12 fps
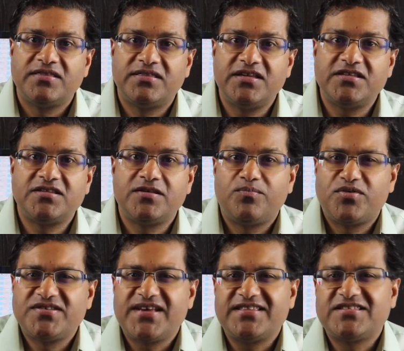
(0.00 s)
This
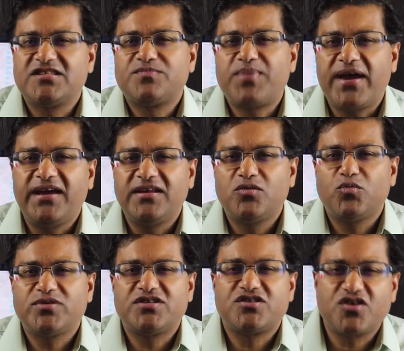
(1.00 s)
presents as pain
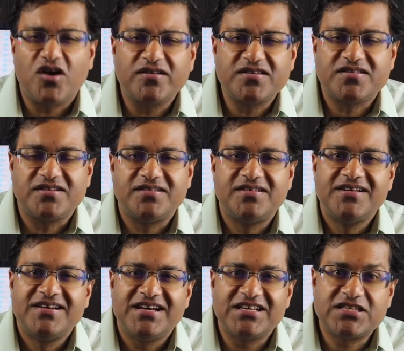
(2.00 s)
which is constant,
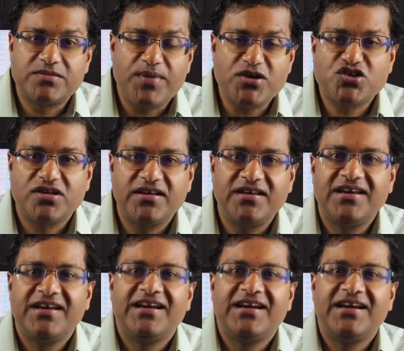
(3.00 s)
especially